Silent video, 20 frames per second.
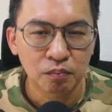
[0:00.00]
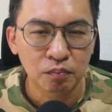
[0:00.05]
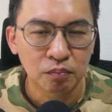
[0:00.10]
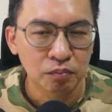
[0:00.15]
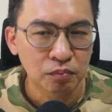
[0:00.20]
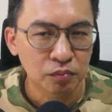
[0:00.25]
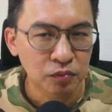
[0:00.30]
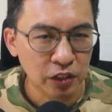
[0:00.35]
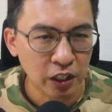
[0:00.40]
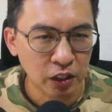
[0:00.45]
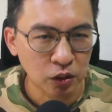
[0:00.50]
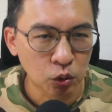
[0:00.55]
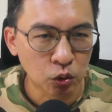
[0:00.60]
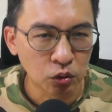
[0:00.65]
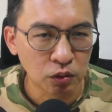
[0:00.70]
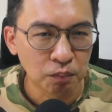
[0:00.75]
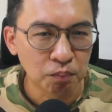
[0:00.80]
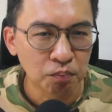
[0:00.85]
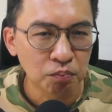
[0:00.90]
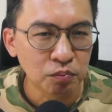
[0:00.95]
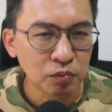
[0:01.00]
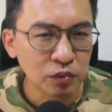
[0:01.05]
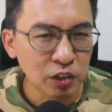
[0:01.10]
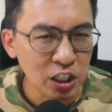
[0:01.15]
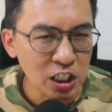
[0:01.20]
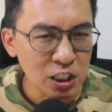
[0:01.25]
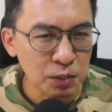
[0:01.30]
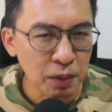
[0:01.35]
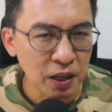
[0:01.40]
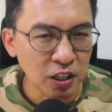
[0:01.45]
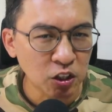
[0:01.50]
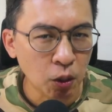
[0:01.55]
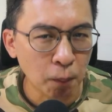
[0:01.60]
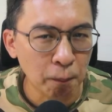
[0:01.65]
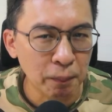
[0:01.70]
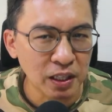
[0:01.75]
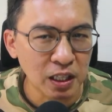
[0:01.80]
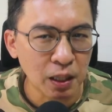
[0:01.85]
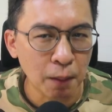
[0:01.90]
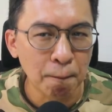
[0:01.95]
Take note, this may not
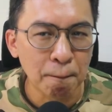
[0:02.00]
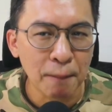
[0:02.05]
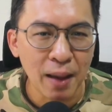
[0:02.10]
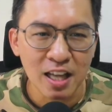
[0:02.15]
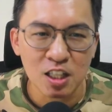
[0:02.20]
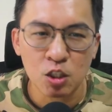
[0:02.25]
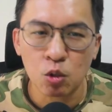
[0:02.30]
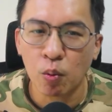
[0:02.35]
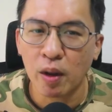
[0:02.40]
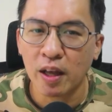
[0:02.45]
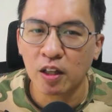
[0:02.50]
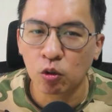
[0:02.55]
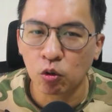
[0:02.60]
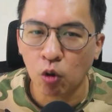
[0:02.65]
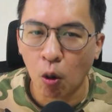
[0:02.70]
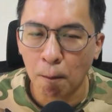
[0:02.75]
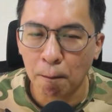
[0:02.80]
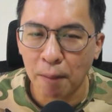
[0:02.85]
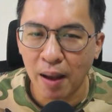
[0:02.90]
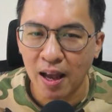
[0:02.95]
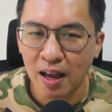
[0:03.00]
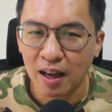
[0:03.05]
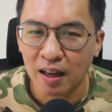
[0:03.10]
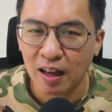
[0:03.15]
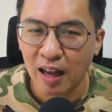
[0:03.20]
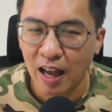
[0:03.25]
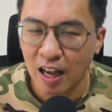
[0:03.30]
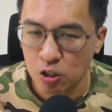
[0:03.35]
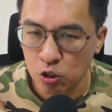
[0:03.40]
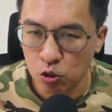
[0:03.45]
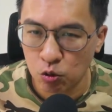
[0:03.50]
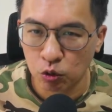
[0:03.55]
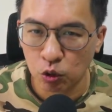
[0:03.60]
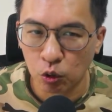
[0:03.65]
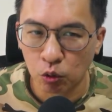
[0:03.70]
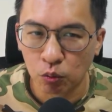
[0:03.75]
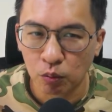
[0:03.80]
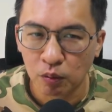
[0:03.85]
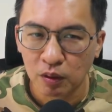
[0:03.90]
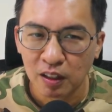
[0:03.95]
be the best way to compare. As you
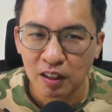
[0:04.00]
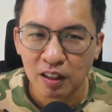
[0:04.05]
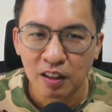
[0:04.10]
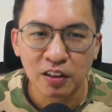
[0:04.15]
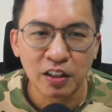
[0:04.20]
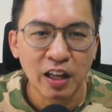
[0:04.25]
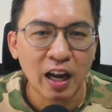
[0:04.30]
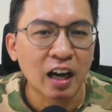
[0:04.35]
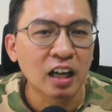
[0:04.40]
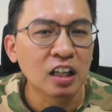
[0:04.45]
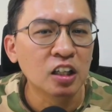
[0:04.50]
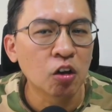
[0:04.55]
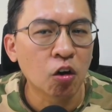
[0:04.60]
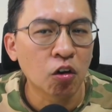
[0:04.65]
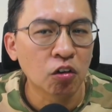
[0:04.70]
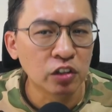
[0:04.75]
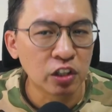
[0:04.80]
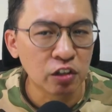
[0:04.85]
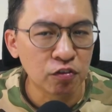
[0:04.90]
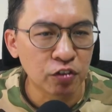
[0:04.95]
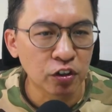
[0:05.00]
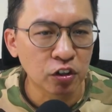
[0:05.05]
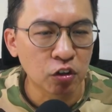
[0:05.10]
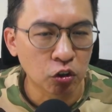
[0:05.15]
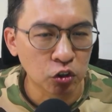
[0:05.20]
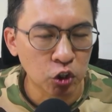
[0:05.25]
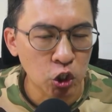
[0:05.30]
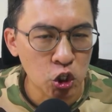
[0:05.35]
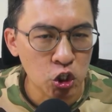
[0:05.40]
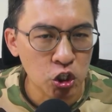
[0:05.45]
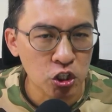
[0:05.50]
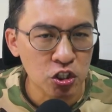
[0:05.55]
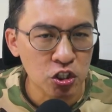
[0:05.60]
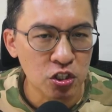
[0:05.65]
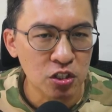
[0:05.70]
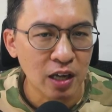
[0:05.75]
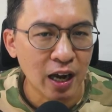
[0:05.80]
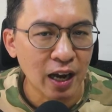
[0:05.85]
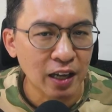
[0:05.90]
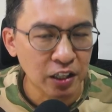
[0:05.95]
know, there are a lot of different conditions
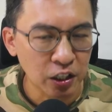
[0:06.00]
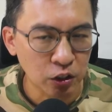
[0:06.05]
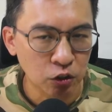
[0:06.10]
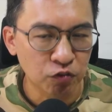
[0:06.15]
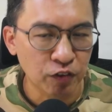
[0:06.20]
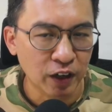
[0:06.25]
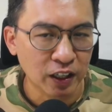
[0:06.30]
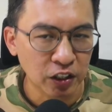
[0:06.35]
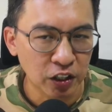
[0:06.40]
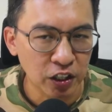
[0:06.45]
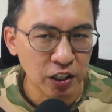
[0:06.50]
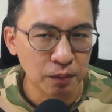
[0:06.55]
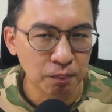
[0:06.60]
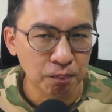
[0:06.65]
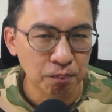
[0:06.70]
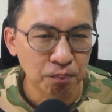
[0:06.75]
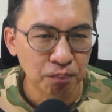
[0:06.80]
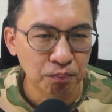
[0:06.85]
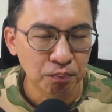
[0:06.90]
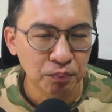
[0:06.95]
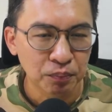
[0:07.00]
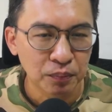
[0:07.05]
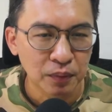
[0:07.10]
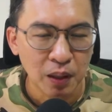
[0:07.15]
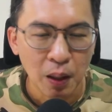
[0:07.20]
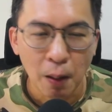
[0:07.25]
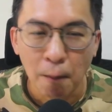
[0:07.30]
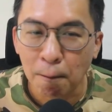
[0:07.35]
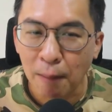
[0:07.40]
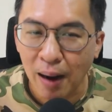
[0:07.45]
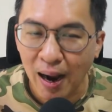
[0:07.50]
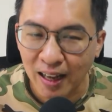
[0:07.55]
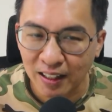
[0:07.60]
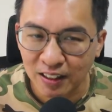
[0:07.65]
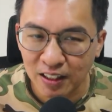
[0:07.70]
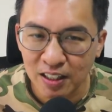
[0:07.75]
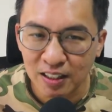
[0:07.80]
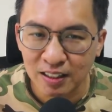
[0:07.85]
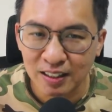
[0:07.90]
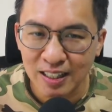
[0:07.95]
need to factor in. But I
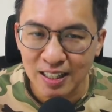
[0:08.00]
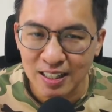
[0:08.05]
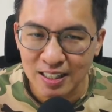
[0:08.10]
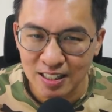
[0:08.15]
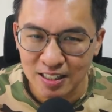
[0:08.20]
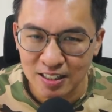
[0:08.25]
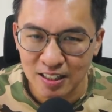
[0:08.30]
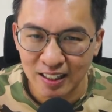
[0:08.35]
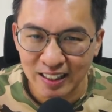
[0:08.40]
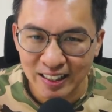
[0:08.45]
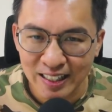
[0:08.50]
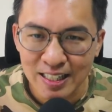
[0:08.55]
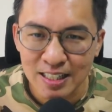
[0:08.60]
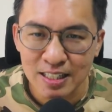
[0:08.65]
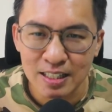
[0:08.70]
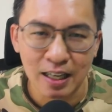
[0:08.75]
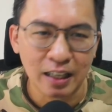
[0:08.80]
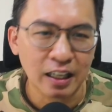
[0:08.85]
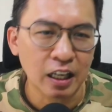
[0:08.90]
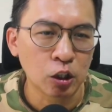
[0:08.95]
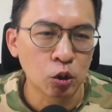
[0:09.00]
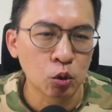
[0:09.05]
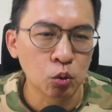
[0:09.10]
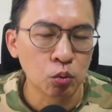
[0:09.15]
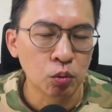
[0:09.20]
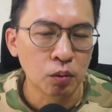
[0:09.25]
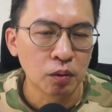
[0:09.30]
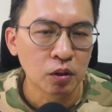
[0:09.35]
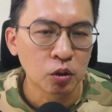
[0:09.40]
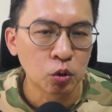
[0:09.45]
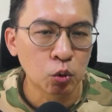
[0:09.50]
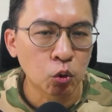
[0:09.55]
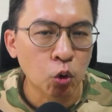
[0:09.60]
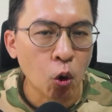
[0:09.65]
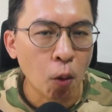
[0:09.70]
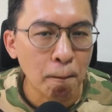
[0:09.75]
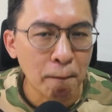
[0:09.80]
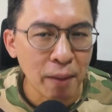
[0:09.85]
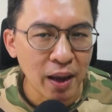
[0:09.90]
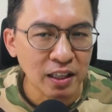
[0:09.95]
think this is the least I can do to
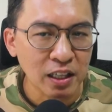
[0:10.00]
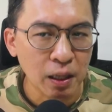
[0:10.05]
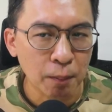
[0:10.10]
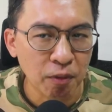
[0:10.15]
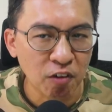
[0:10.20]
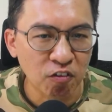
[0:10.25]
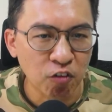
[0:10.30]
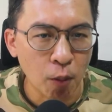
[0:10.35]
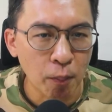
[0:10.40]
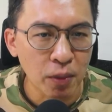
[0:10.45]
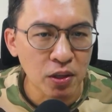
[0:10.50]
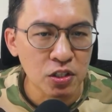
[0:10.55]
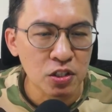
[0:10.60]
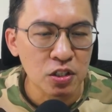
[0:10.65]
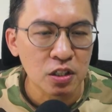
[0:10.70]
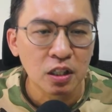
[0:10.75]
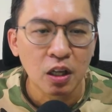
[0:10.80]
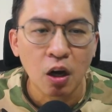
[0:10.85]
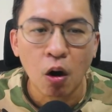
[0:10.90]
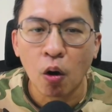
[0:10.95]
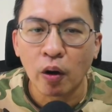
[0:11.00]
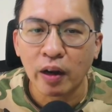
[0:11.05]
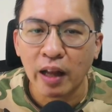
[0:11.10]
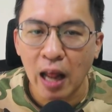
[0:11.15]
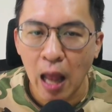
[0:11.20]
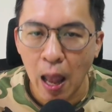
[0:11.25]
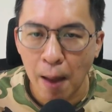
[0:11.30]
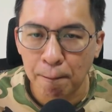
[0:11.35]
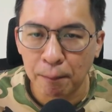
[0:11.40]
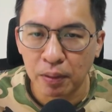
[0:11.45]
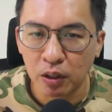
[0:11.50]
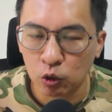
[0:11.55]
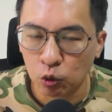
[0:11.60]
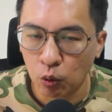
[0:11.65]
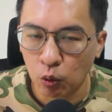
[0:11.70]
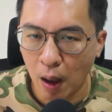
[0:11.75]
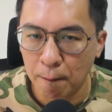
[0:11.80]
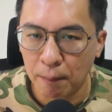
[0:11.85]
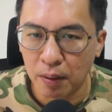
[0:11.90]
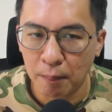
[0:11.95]
compare their performance on an
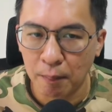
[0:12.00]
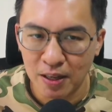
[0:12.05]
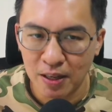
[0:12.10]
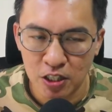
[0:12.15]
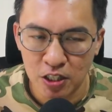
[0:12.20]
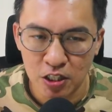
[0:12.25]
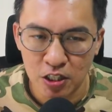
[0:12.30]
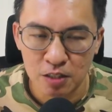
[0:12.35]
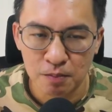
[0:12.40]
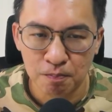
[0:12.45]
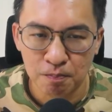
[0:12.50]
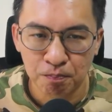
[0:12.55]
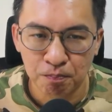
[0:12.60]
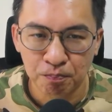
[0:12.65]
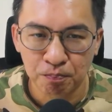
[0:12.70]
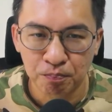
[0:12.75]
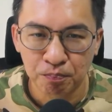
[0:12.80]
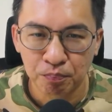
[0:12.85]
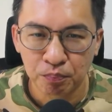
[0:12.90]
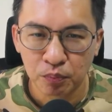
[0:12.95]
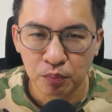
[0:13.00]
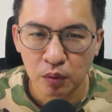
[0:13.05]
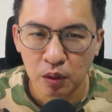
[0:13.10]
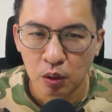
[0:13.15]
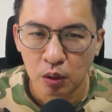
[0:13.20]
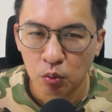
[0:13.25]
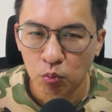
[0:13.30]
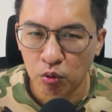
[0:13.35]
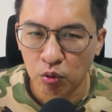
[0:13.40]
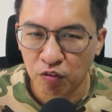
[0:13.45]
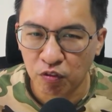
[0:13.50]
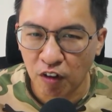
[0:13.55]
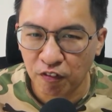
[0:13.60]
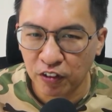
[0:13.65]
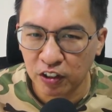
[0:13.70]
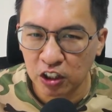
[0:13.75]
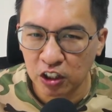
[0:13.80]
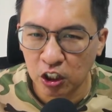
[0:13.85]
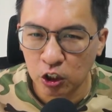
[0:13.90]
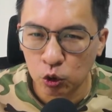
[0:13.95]
apple-to-apple basis. Without
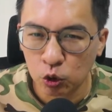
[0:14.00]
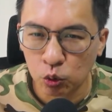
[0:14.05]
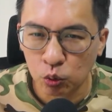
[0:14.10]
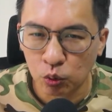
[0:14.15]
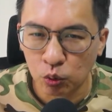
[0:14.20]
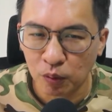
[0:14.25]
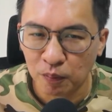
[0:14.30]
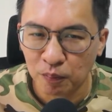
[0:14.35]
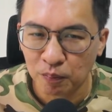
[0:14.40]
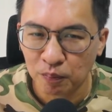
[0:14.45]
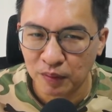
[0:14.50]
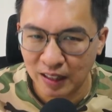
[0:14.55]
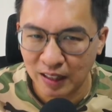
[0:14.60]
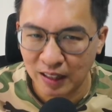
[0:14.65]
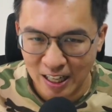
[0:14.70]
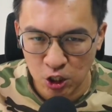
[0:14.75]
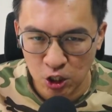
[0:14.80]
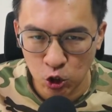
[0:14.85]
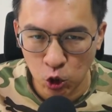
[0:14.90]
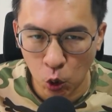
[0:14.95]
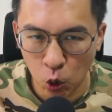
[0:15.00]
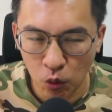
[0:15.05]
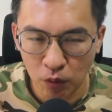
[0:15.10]
further ado, let's go.